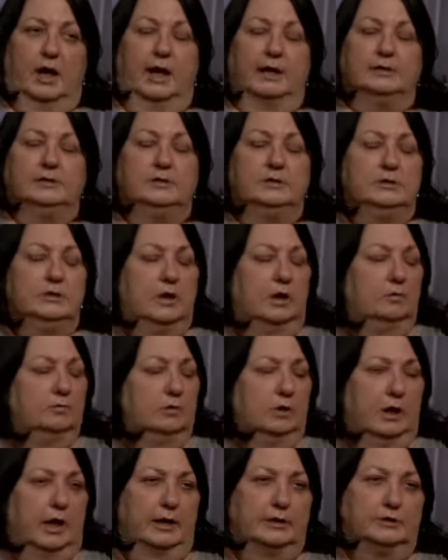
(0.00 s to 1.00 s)
I
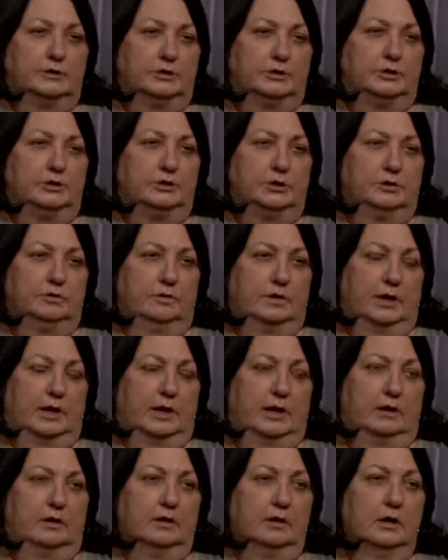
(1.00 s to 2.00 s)
don't like to do
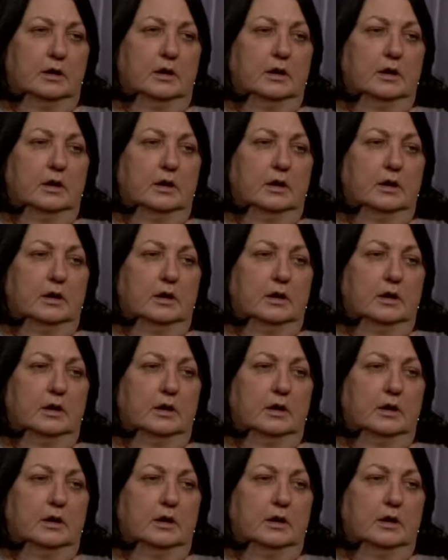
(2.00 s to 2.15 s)
that.